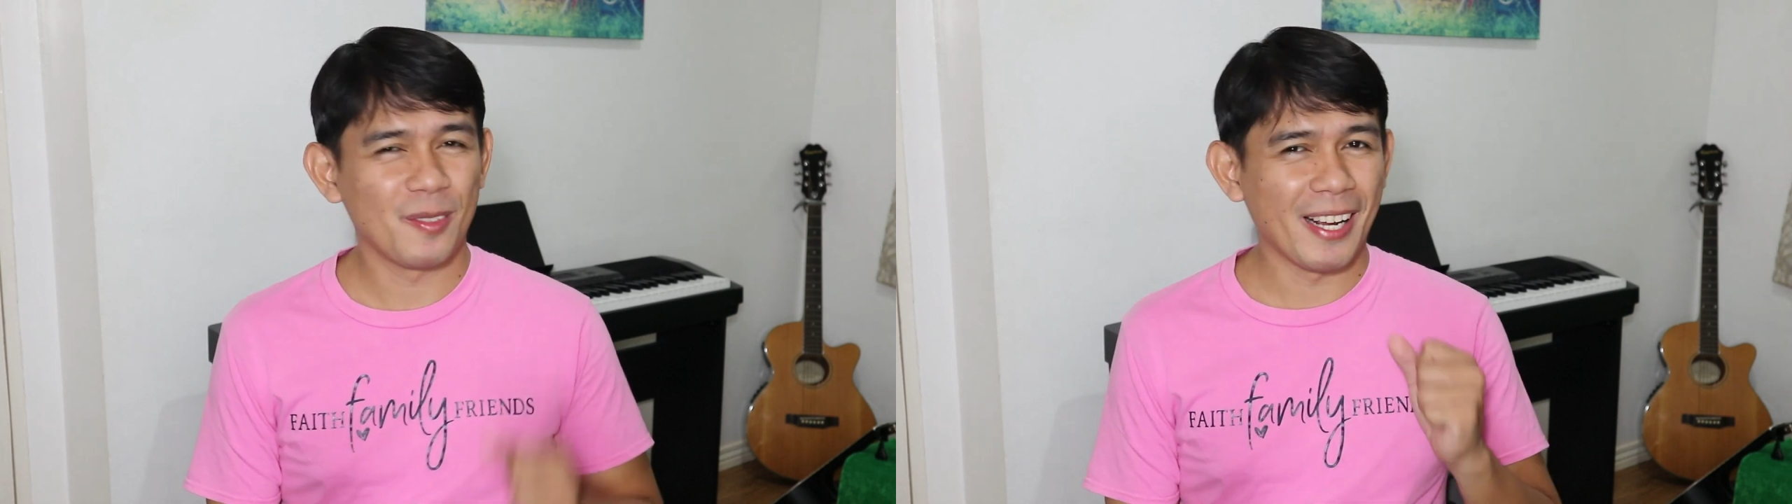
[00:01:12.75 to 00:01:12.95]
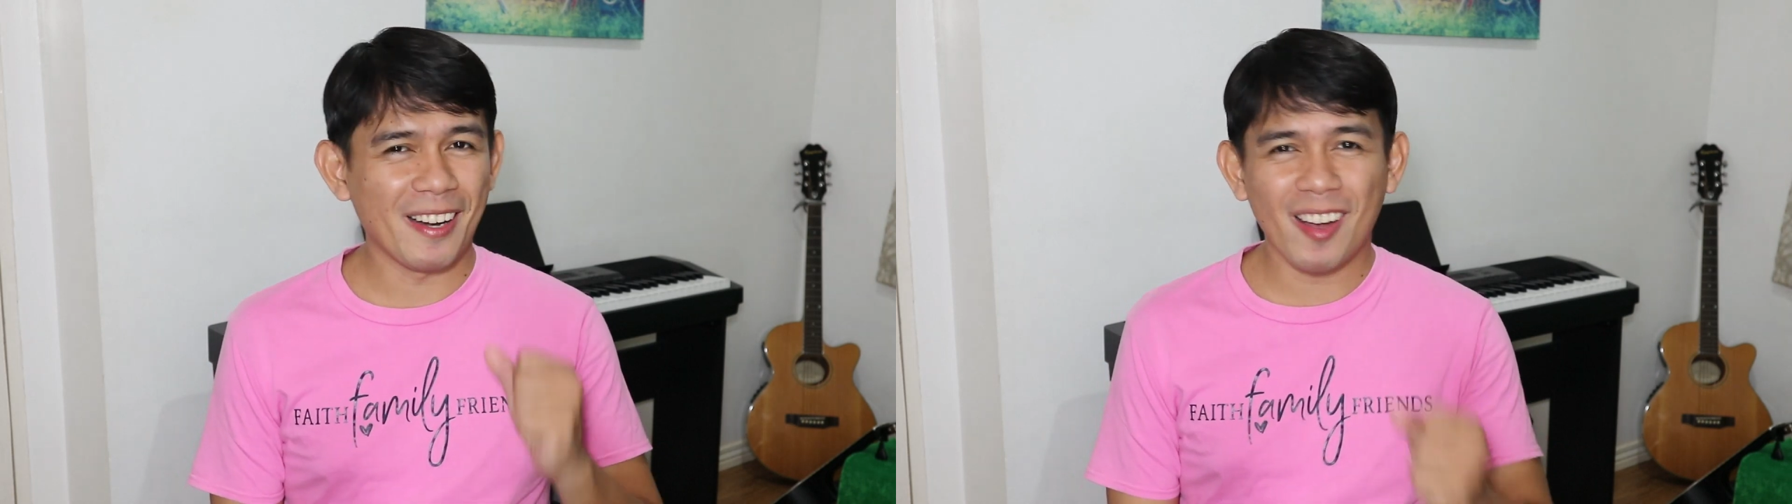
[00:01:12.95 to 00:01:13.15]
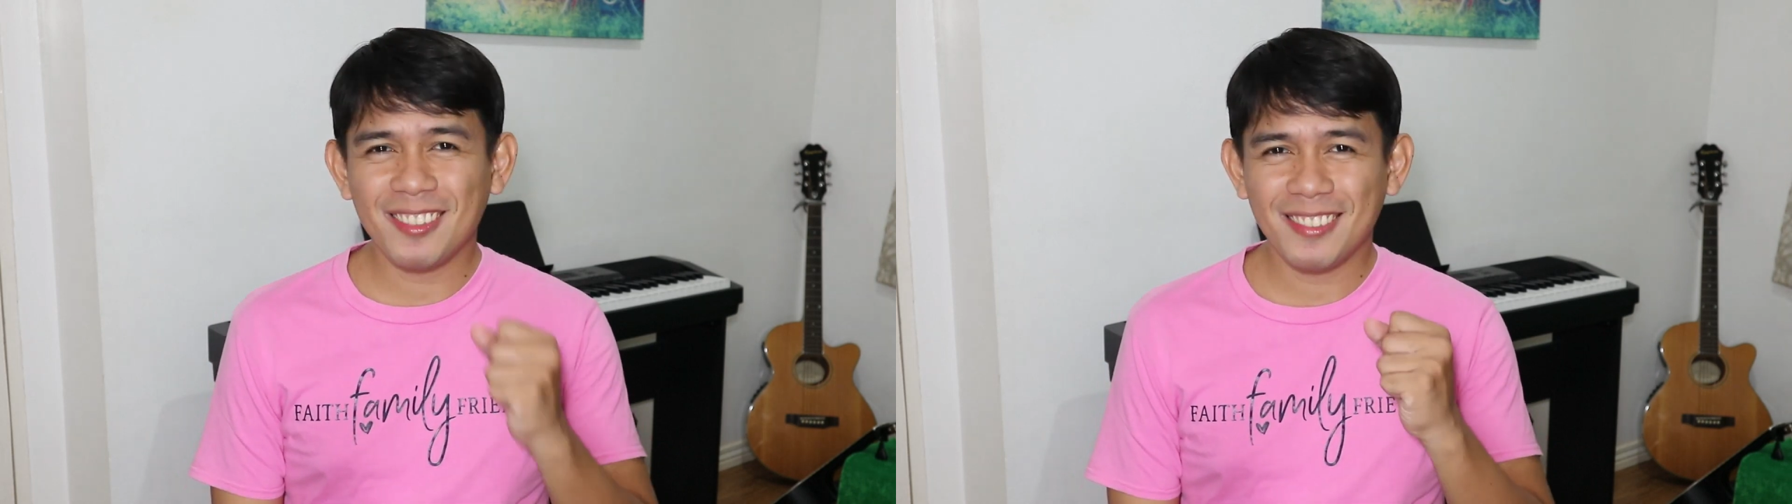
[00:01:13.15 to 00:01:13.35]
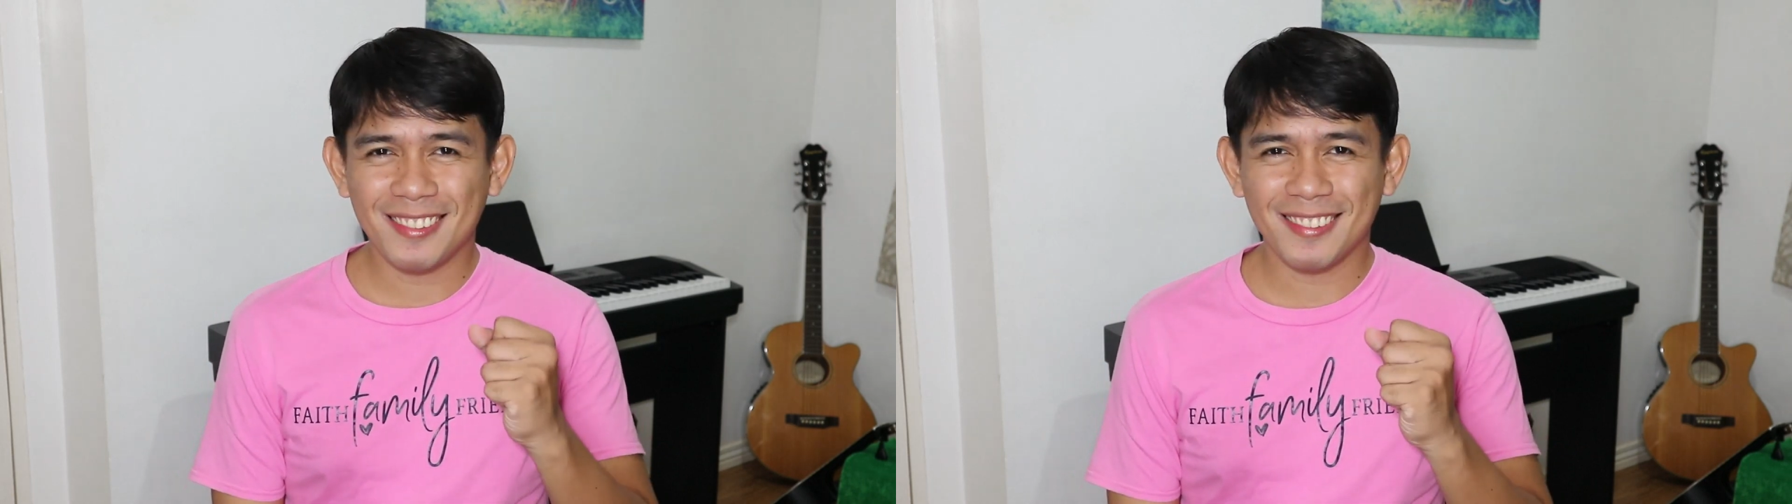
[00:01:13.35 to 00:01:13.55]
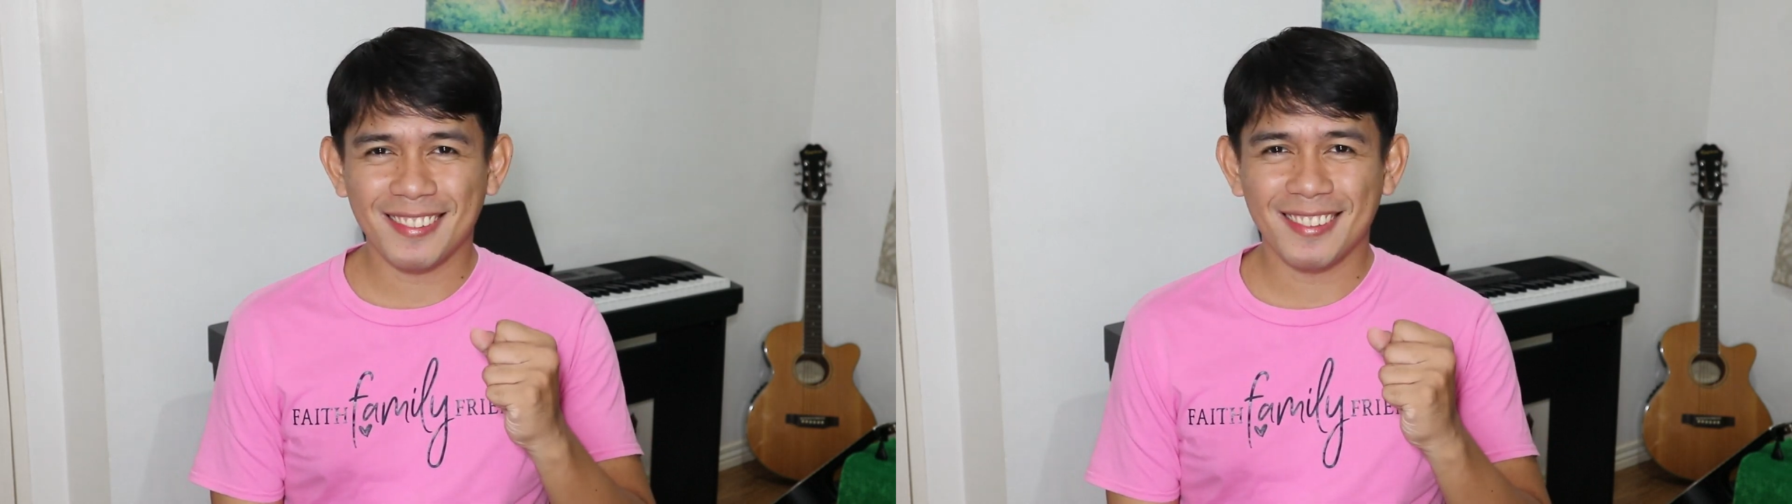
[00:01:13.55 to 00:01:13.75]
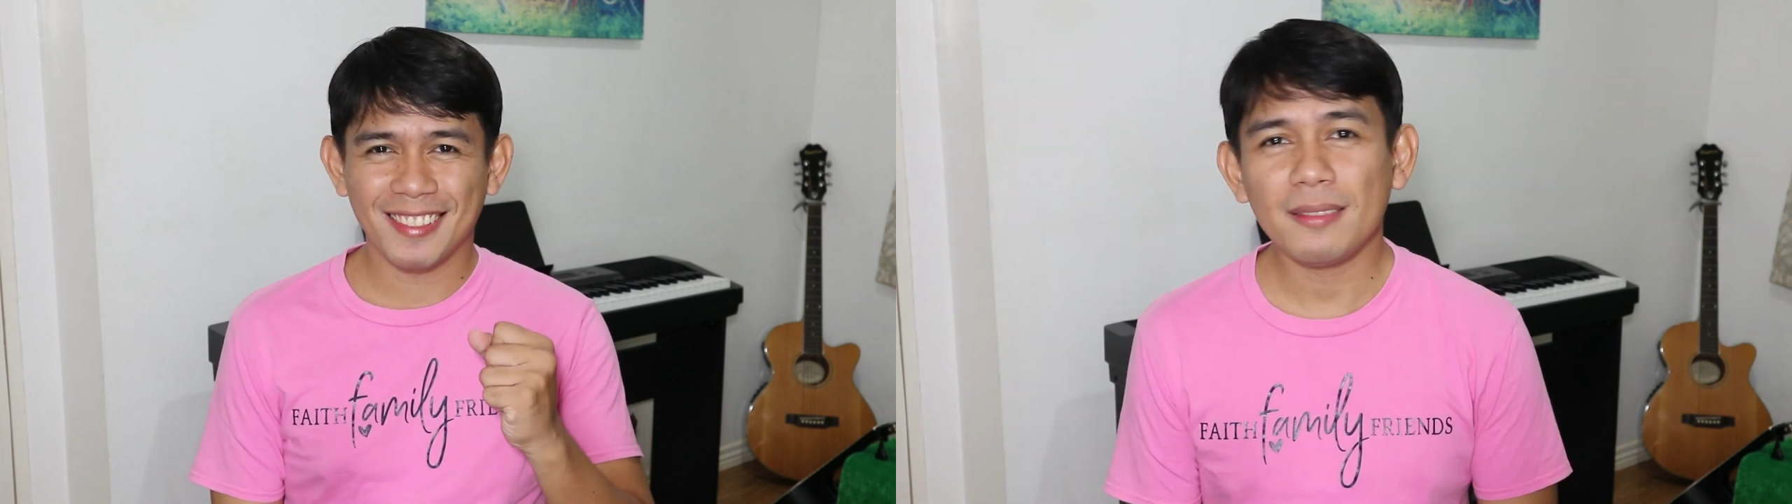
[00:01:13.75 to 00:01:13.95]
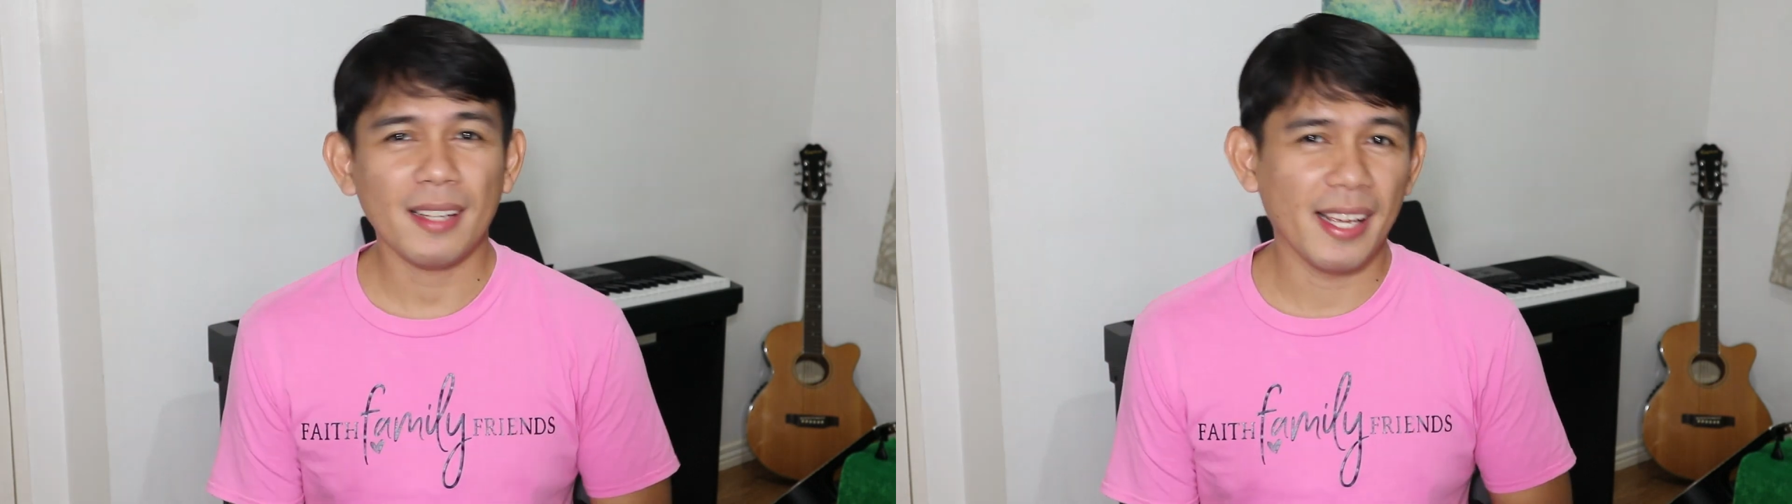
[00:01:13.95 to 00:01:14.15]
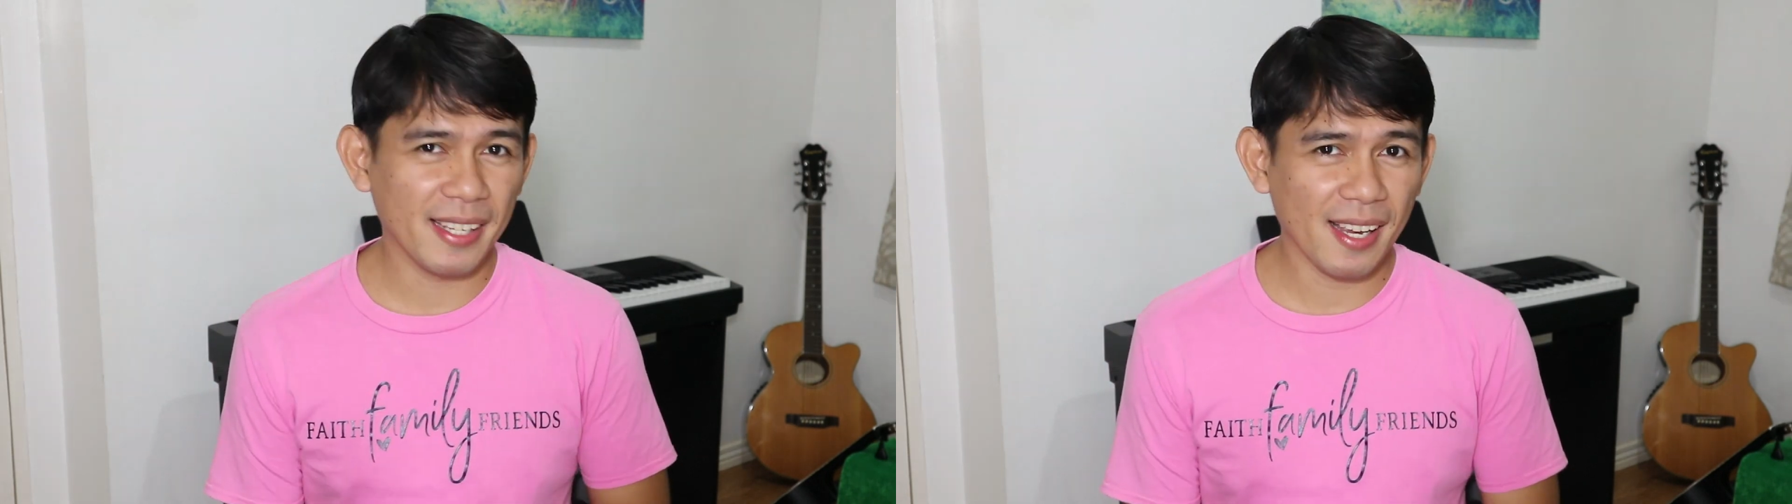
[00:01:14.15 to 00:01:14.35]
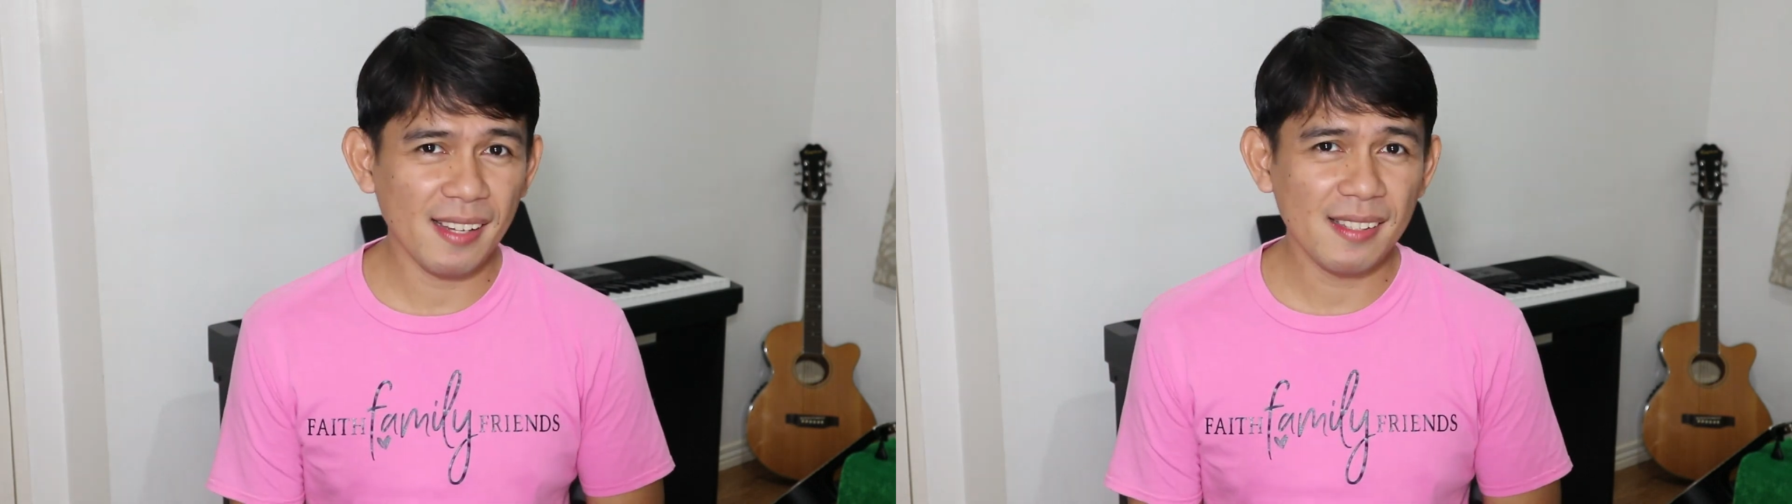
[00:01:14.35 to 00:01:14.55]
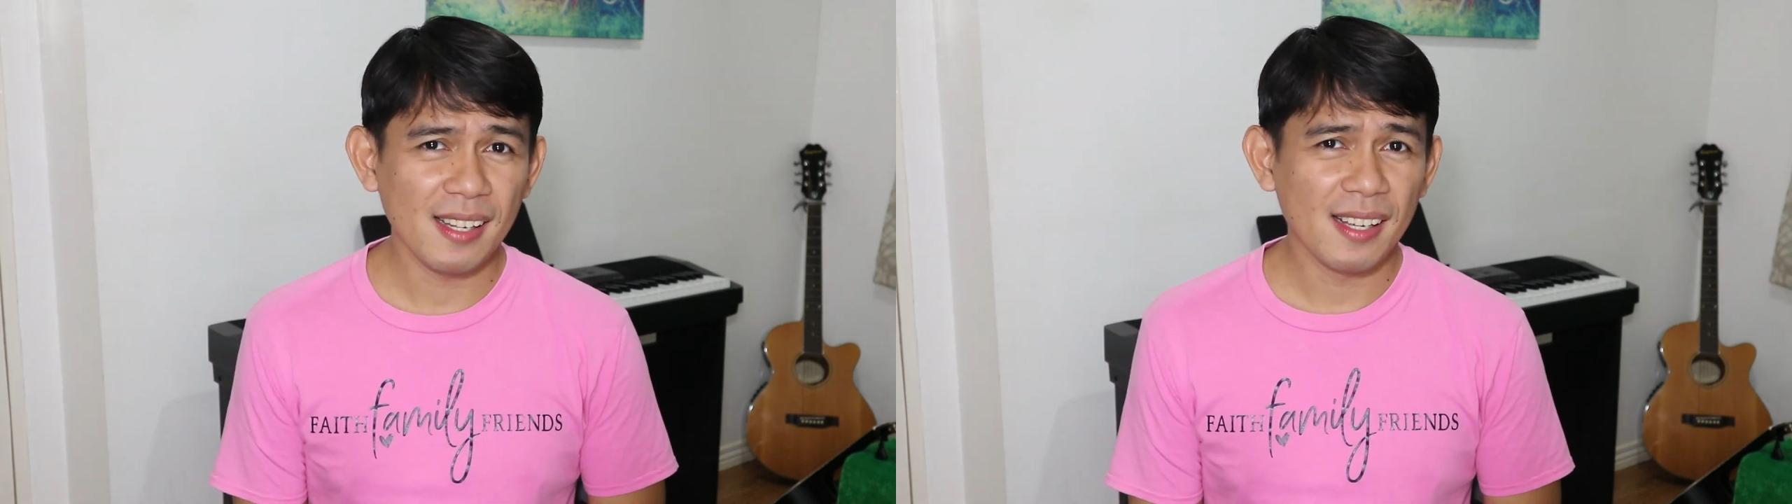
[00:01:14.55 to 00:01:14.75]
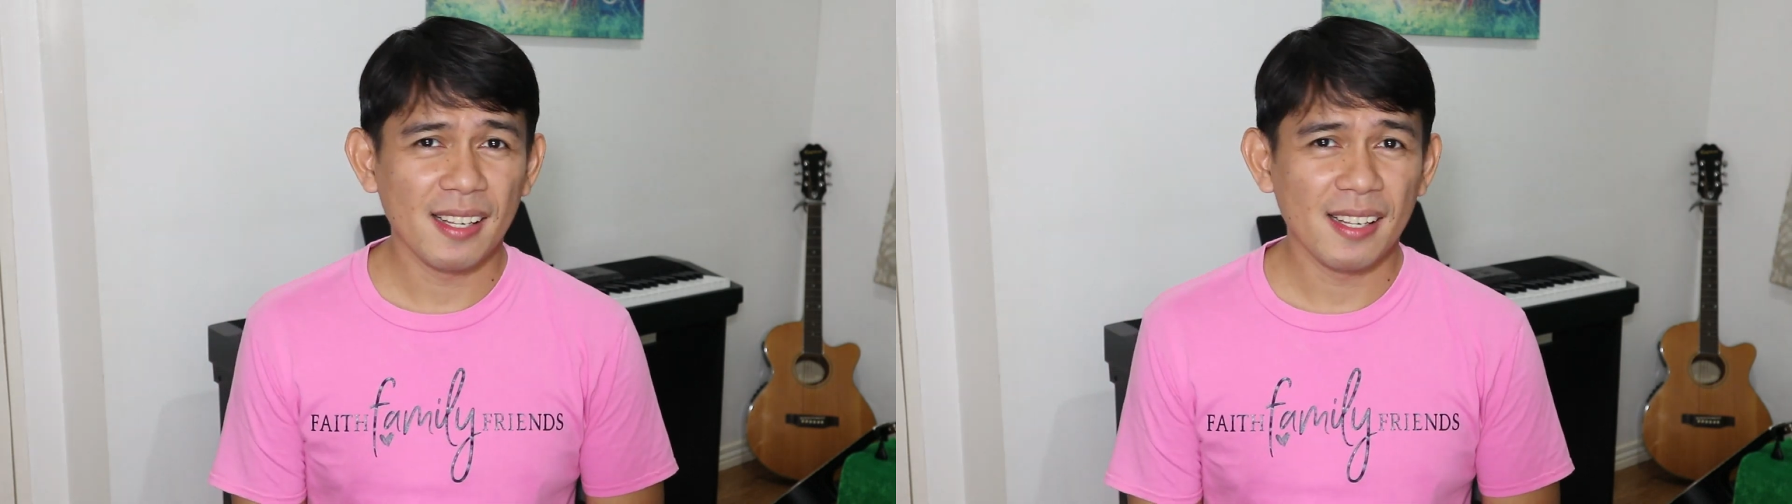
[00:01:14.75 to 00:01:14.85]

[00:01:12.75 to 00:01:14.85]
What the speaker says: Right on! I guess